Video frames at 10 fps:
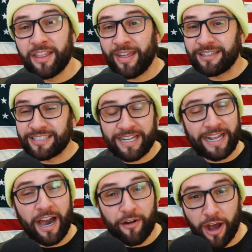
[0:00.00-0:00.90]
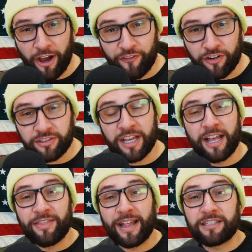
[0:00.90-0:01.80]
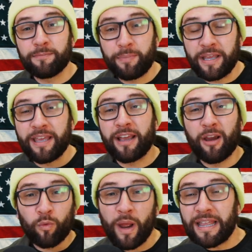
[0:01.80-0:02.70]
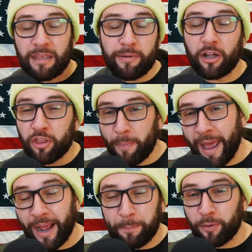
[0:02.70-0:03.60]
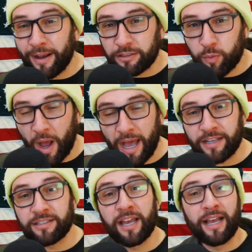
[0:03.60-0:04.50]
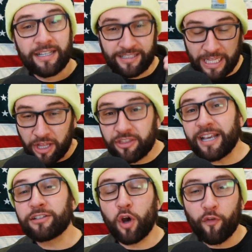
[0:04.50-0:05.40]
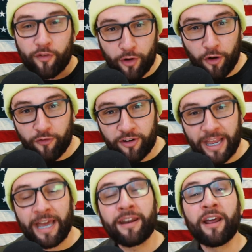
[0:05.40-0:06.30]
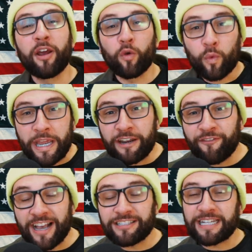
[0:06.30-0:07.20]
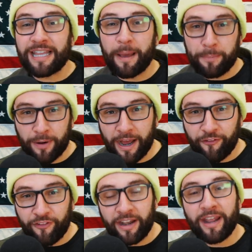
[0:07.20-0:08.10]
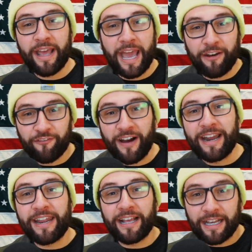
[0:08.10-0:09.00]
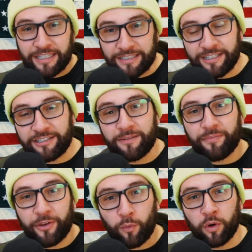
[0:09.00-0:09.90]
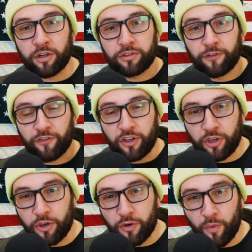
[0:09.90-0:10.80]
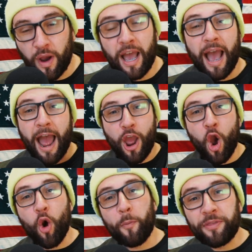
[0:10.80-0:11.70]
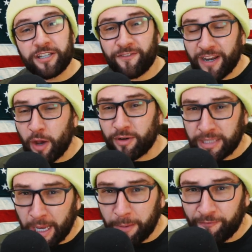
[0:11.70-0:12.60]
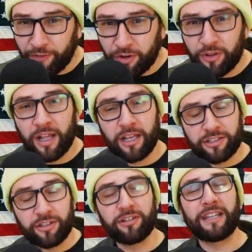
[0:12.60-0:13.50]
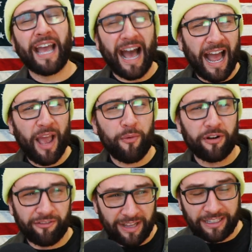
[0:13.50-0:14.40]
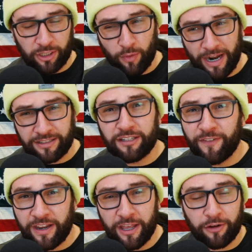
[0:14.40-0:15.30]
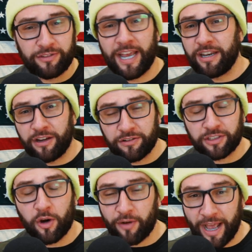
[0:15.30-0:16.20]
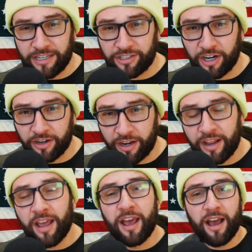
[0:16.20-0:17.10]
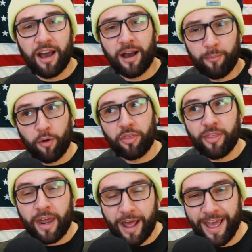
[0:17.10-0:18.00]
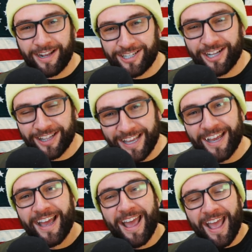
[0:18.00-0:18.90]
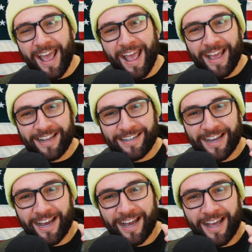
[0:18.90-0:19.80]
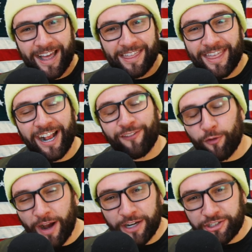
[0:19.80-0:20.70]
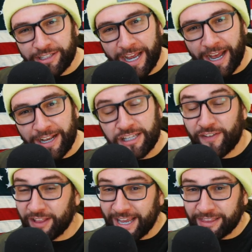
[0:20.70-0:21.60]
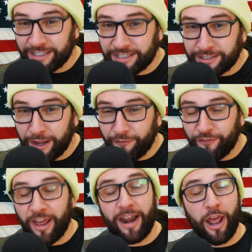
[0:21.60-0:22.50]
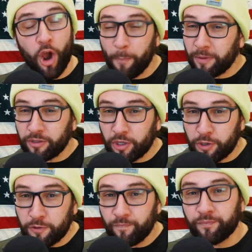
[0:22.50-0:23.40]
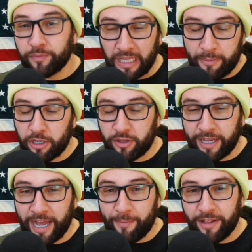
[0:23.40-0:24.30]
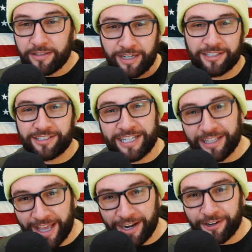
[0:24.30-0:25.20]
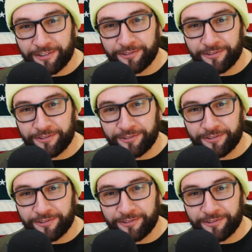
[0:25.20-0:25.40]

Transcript: that's sending out offers, that's being right in the middle of the pack price-wise, selling things over and over again, reinvesting that profit, and finding a system that works for you. I hope this video was helpful. Certainly, I would have liked to watch this video ten years ago when I started, uh, more than that actually. And uh, thanks for watching, guys. If you like this stuff, and I hope you do, let me know in the comments, and I'll see you later.